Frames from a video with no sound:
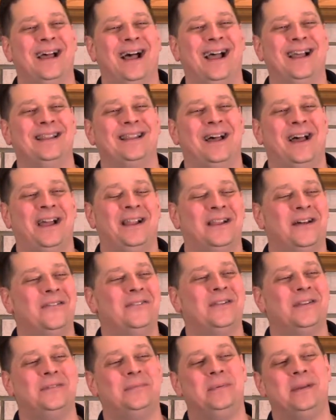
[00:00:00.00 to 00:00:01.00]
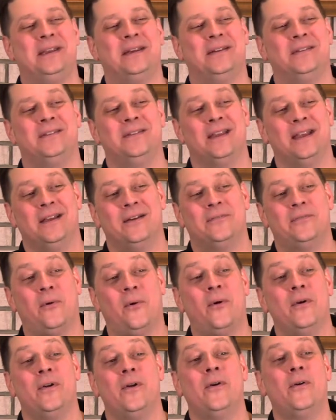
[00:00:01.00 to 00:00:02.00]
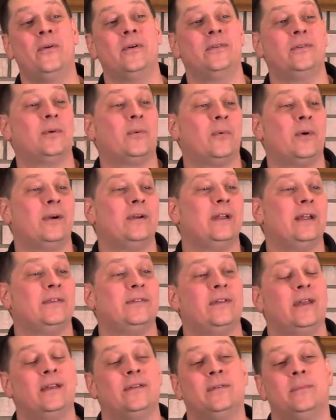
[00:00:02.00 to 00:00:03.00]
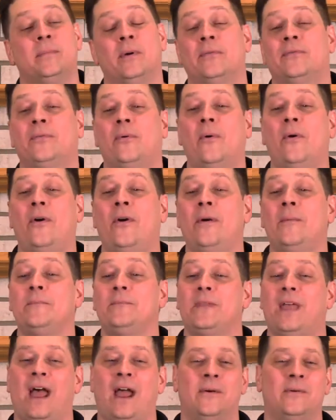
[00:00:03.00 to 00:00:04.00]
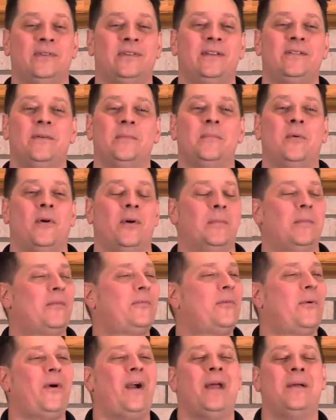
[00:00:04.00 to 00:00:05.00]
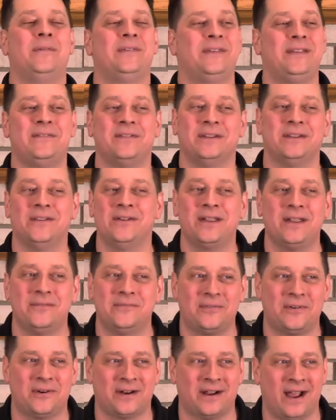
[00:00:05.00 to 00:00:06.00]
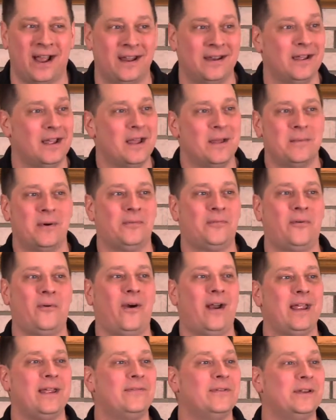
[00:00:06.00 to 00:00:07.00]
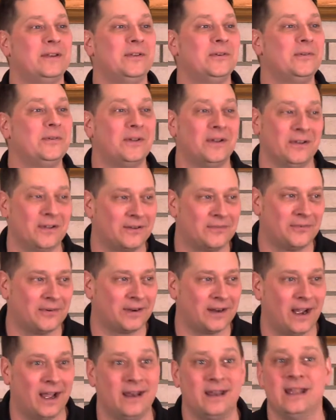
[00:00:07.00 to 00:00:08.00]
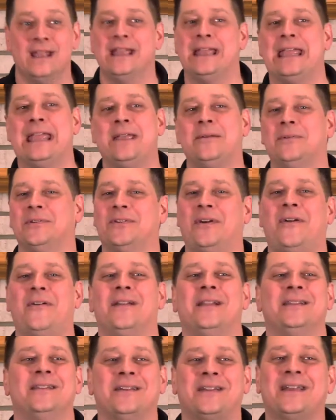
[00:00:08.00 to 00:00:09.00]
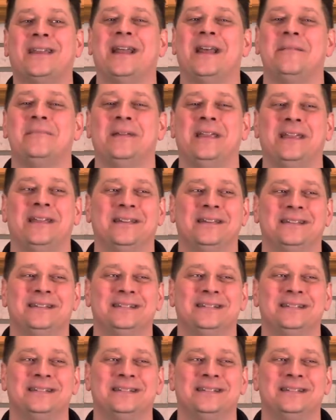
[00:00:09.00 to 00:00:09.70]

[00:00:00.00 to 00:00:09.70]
I, I love this because foreknow is a word that says, Before I was even born, before I was even looking for God, before I even knew to look for God, He was already looking at me.